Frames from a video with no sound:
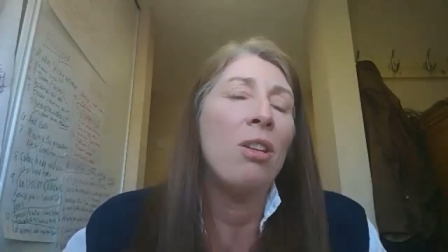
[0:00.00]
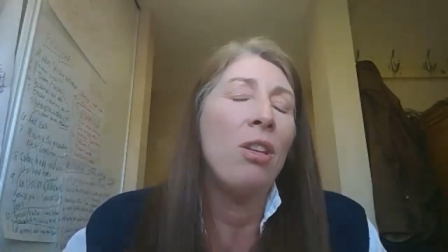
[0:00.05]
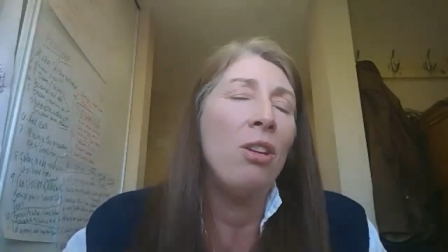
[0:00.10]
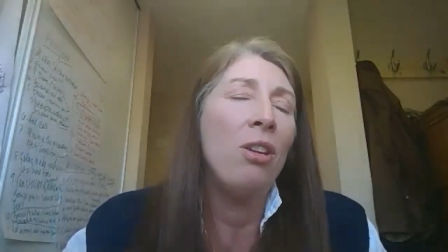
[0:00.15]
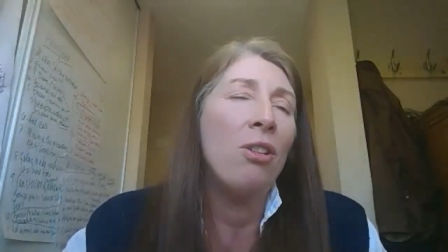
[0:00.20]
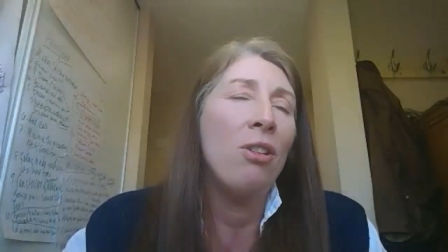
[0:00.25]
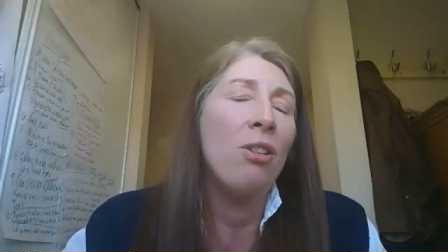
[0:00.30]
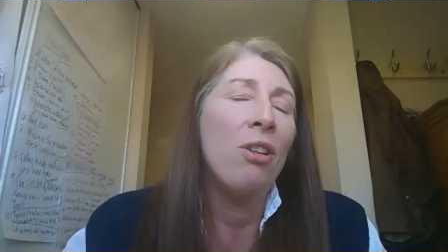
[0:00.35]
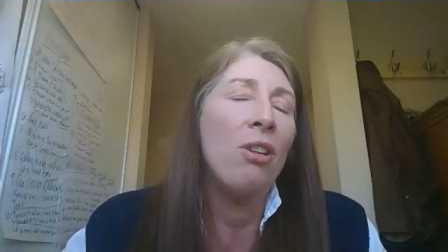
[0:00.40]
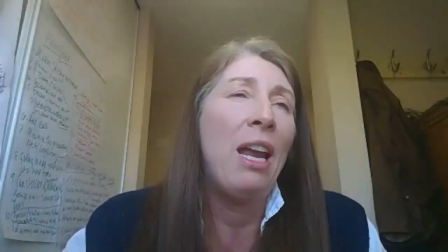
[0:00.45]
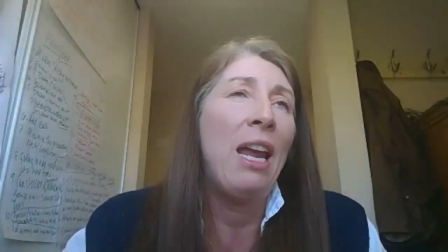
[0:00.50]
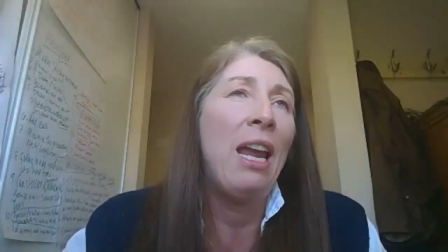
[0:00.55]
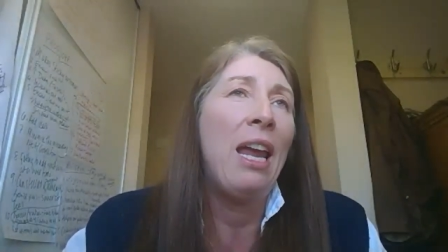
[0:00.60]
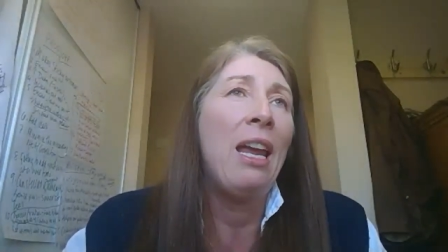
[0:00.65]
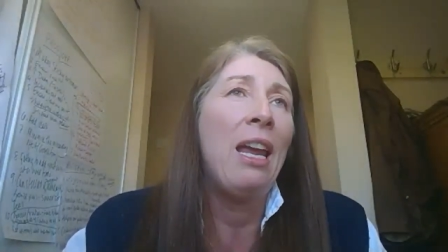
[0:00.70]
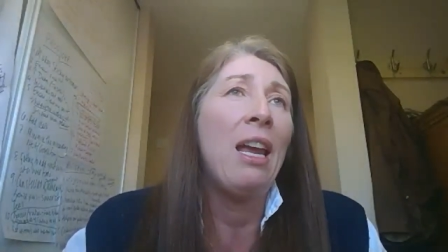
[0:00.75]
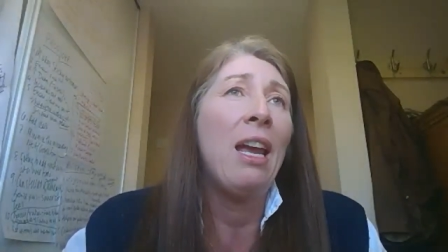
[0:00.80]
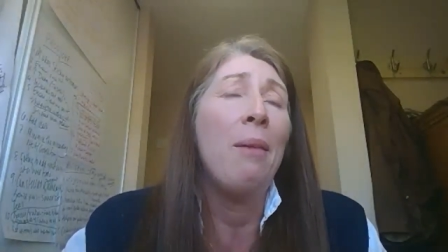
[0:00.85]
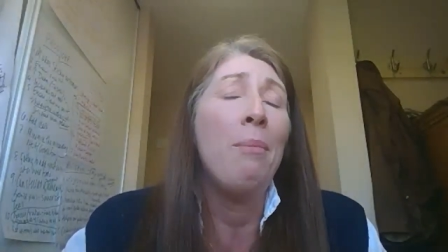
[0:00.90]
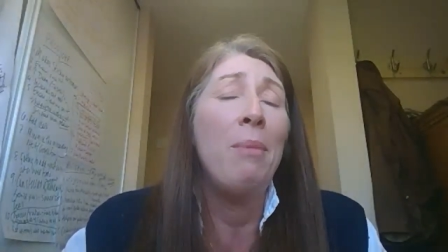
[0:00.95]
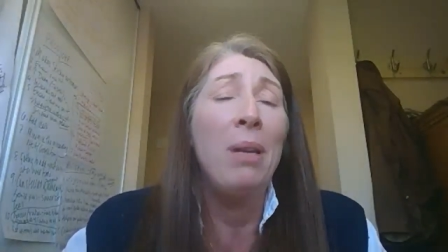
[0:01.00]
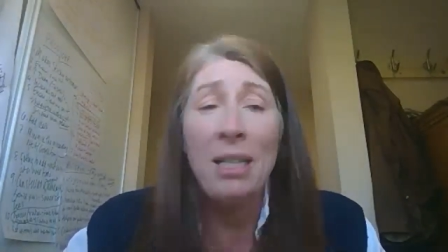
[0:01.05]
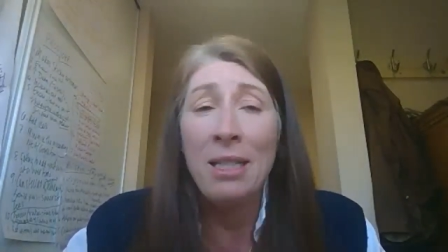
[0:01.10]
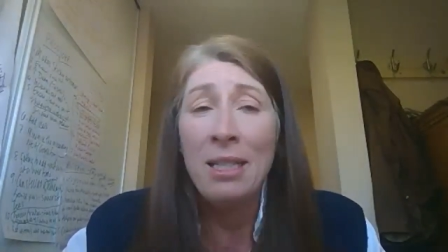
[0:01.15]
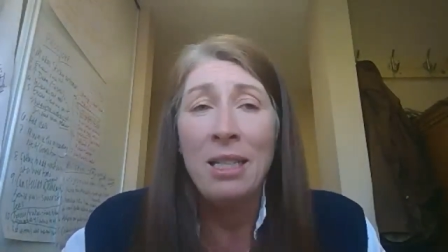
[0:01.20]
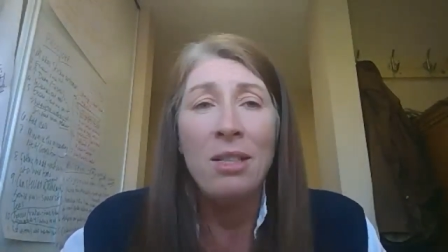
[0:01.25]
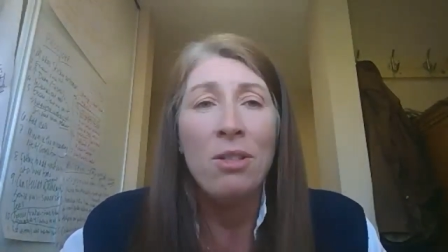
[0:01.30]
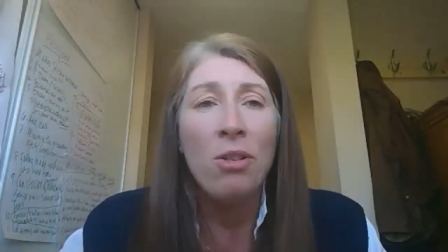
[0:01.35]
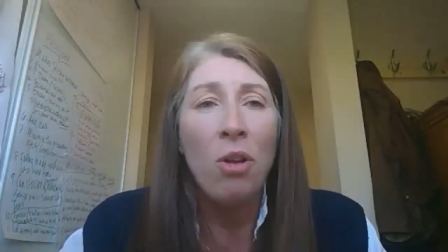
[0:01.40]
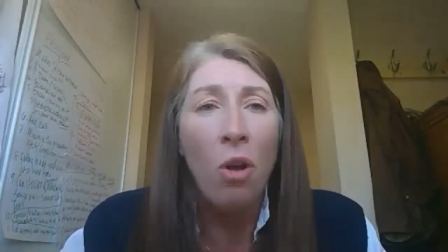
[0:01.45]
your
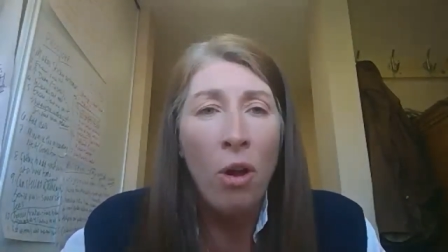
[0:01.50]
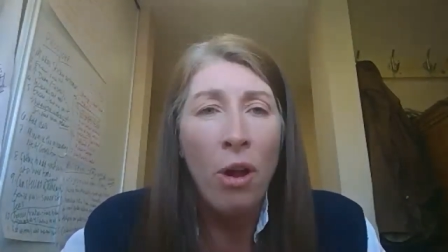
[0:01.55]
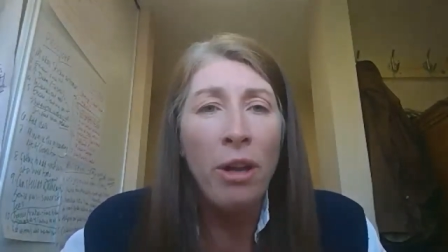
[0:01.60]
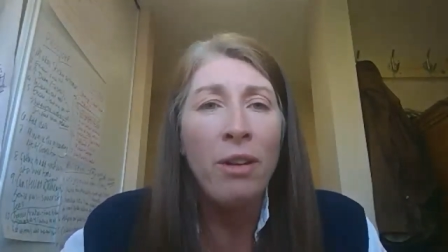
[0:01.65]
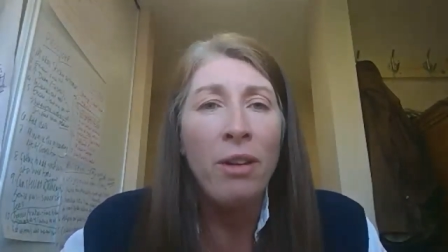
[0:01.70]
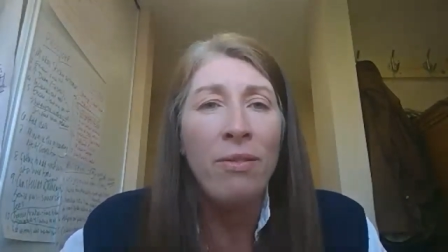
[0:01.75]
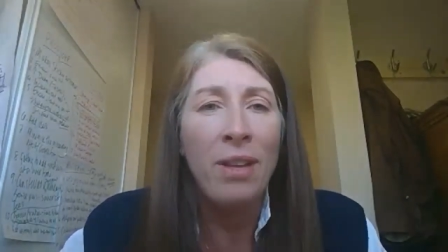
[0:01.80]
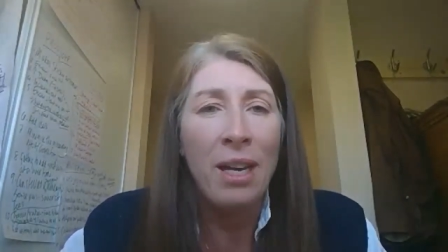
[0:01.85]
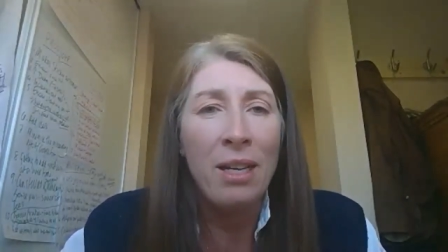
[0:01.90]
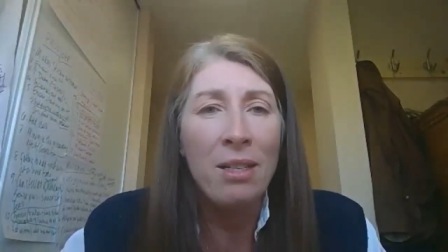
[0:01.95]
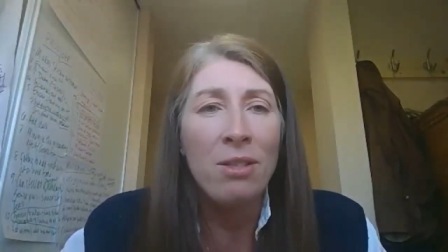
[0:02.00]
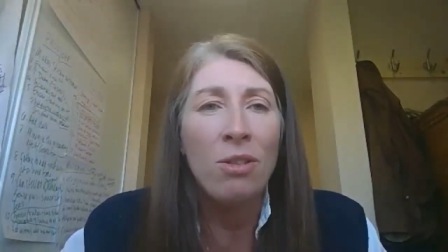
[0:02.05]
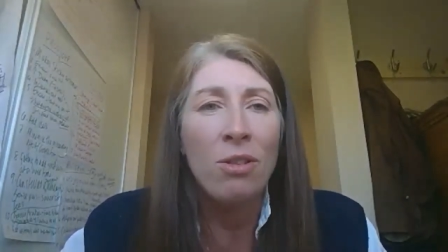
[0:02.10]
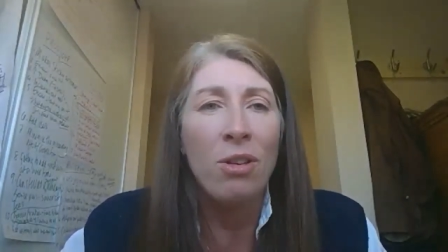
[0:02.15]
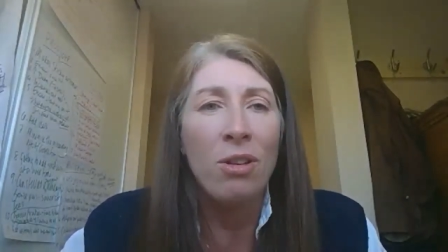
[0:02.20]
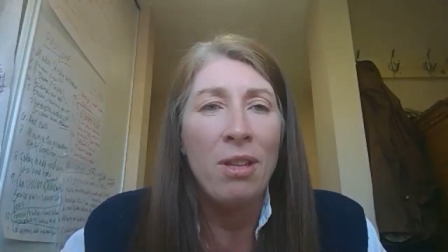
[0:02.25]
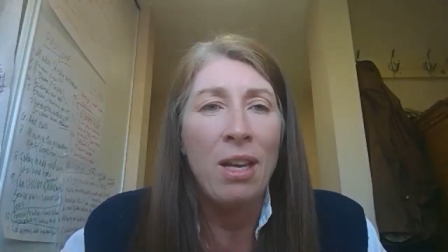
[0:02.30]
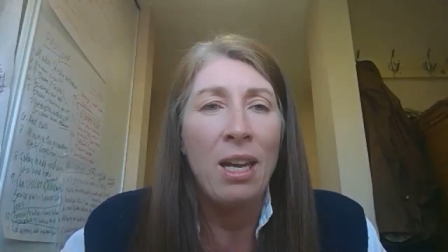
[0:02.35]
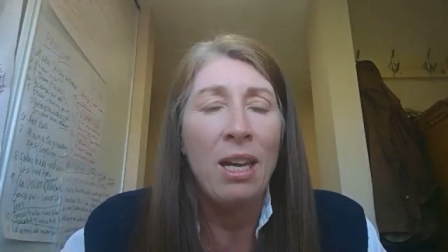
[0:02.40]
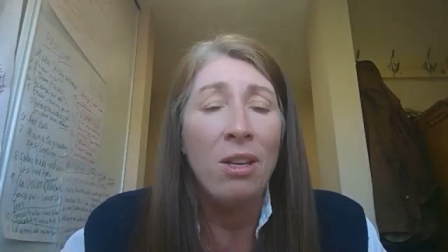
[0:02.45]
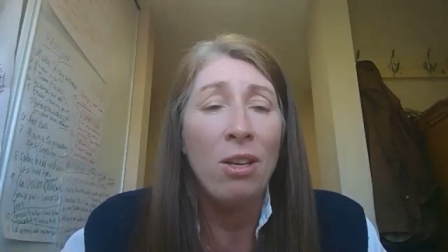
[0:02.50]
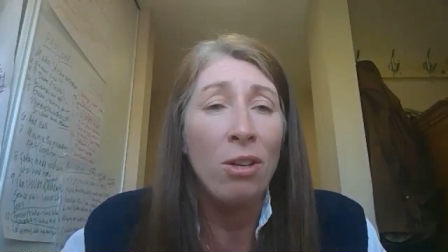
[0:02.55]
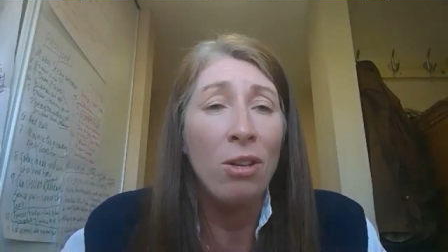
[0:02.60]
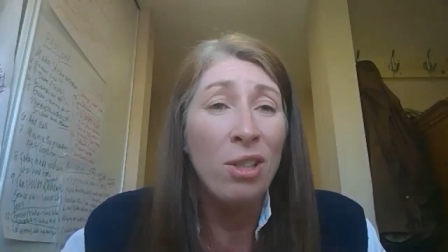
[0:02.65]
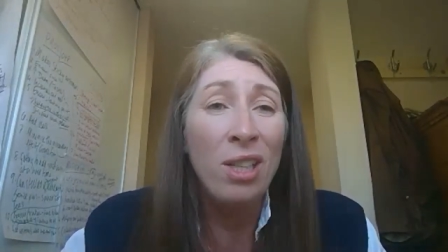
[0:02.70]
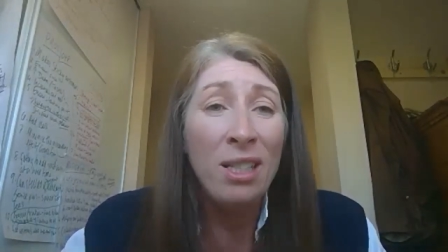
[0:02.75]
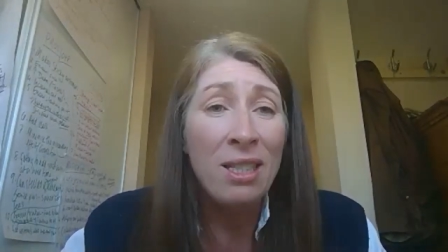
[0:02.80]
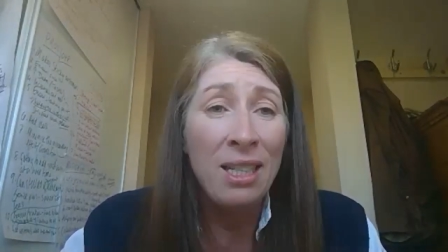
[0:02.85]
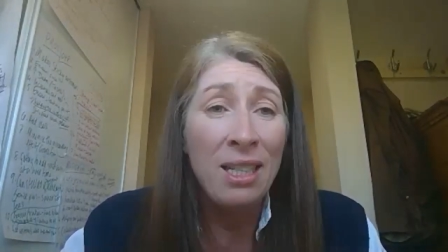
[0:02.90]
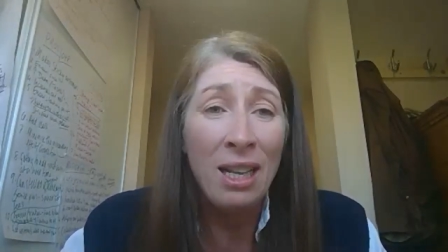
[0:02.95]
amenities, all of that sort of thing, you're
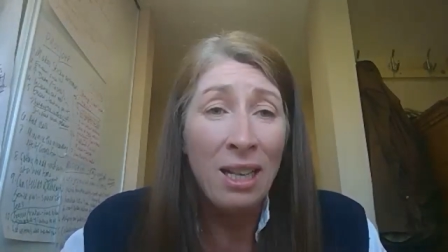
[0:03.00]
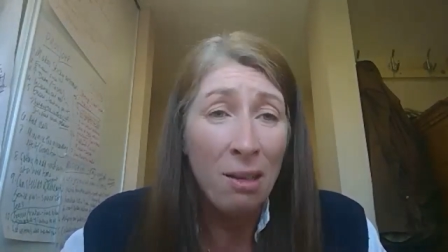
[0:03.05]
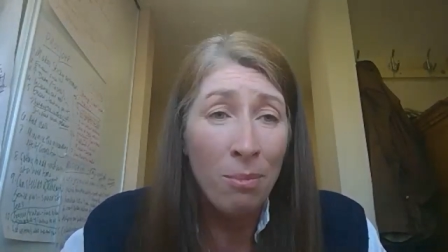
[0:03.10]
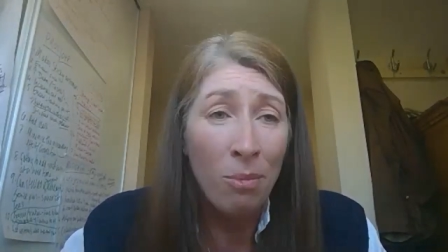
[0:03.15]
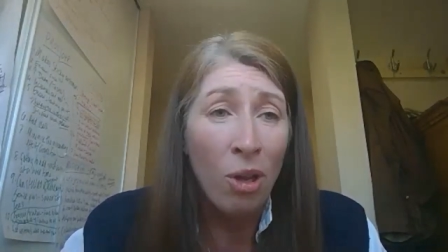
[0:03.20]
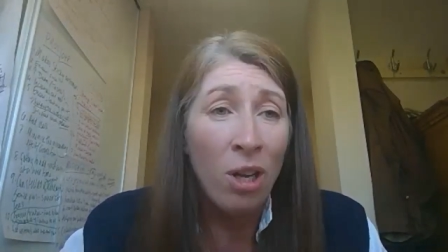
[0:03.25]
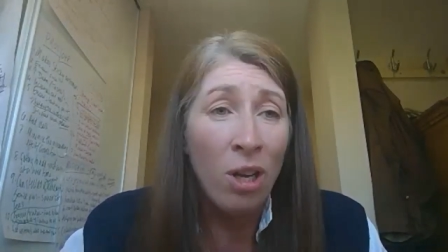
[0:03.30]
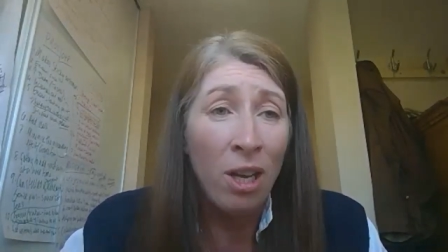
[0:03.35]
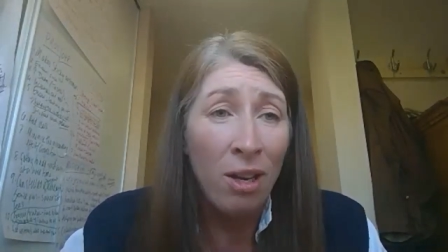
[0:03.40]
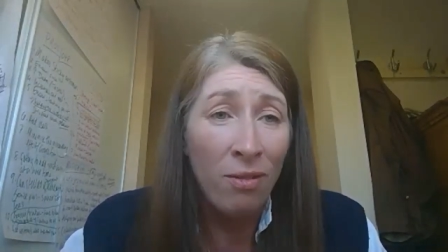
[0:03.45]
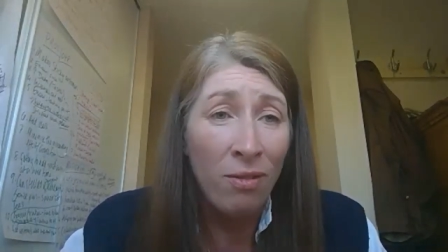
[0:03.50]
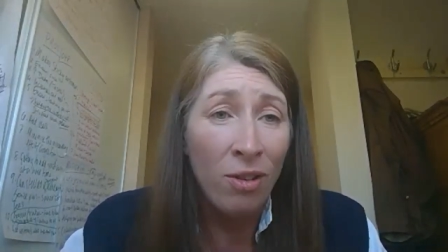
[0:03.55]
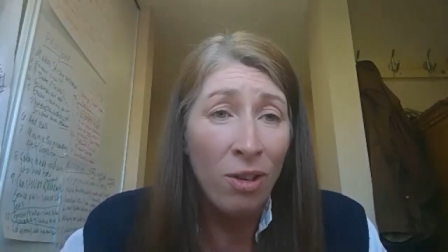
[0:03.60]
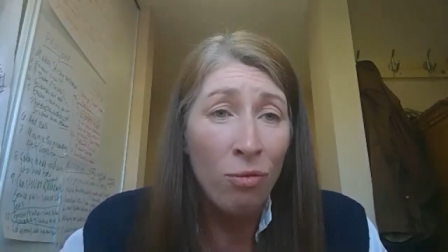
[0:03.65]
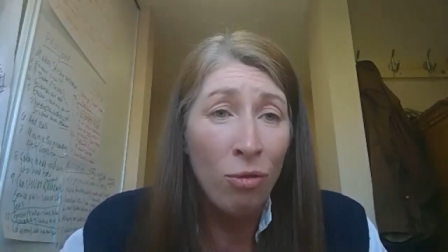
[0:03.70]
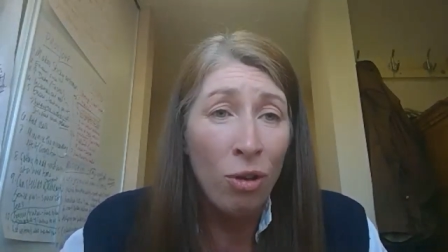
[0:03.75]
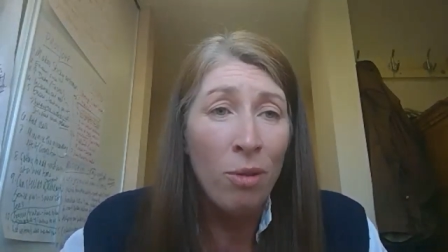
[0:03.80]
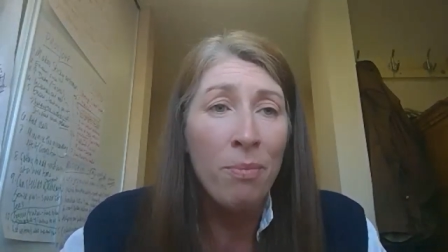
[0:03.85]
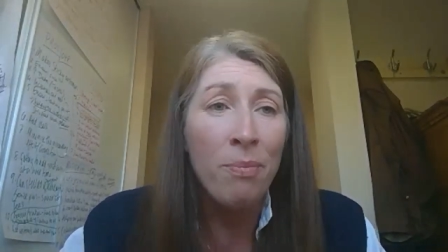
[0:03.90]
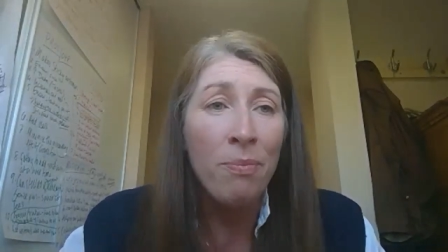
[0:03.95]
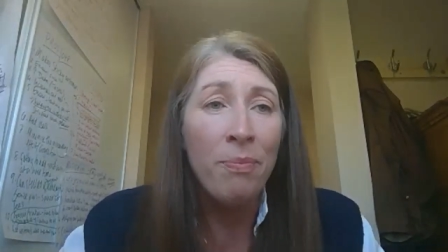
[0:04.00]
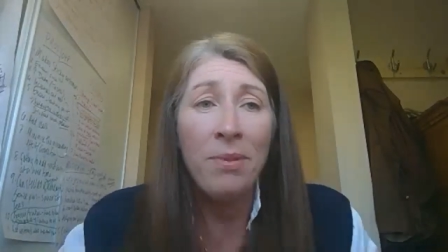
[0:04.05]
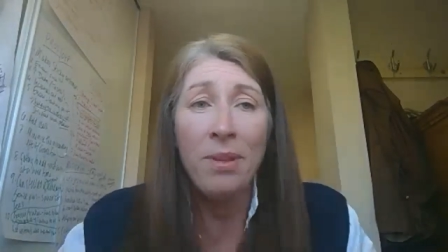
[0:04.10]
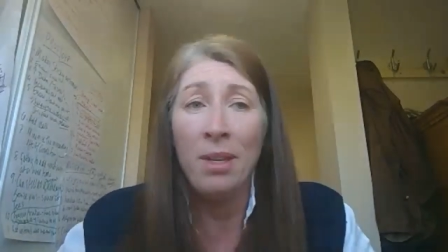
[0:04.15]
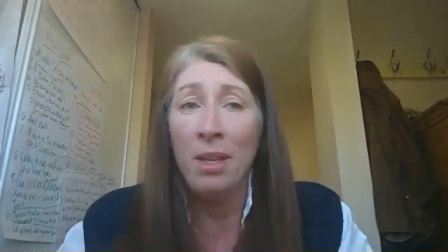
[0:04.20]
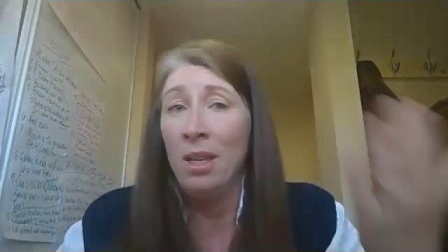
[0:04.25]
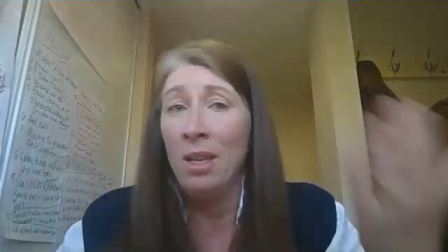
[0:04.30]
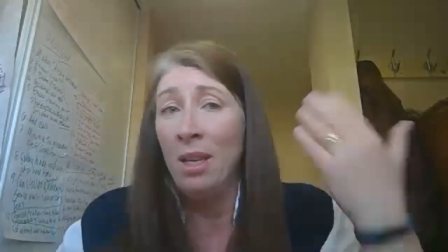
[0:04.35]
going to take them all out of your room.